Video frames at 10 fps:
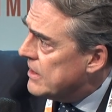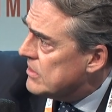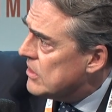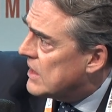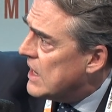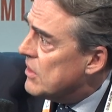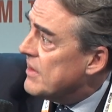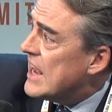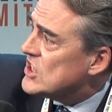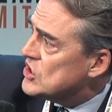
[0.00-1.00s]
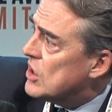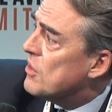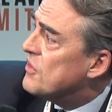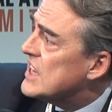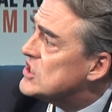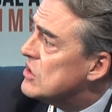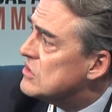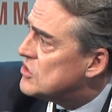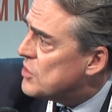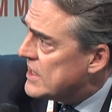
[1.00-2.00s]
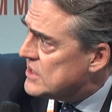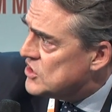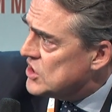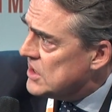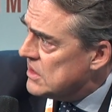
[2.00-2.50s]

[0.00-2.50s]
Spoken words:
a kind of national aviation strategy.